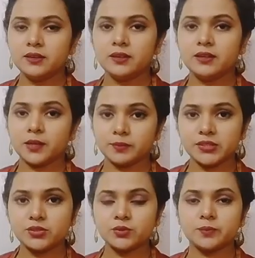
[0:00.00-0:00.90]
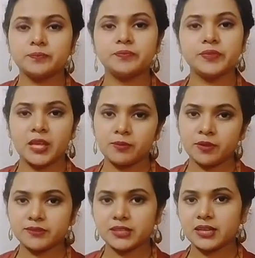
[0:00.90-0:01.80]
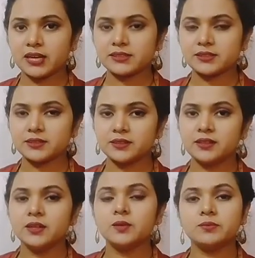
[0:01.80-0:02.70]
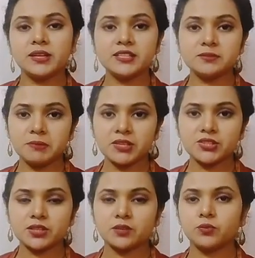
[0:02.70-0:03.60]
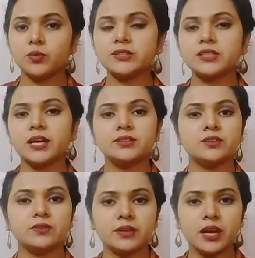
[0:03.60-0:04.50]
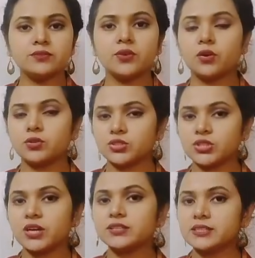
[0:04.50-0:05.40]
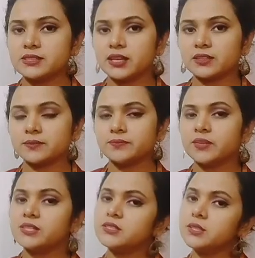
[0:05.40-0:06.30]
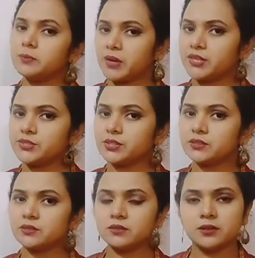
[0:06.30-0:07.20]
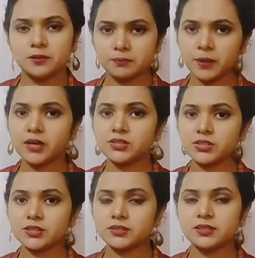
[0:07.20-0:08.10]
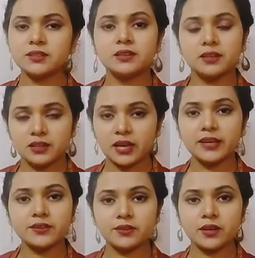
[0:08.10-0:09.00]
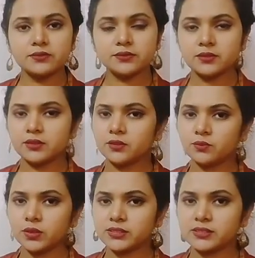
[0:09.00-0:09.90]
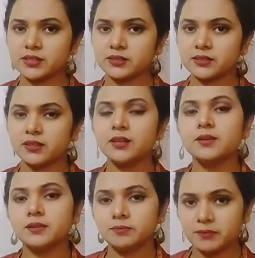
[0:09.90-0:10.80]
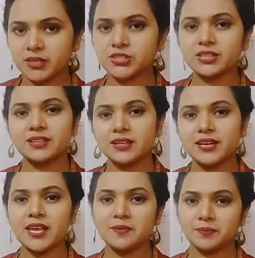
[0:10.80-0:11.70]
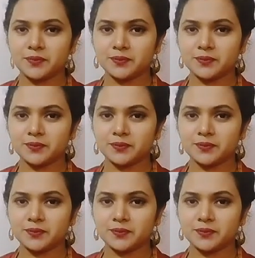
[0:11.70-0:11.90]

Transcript: Number 2, name of the kind. Please mention what kind of graph or chart is that. Is it a pie chart, bar chart, line graph? What is it? Mention the name.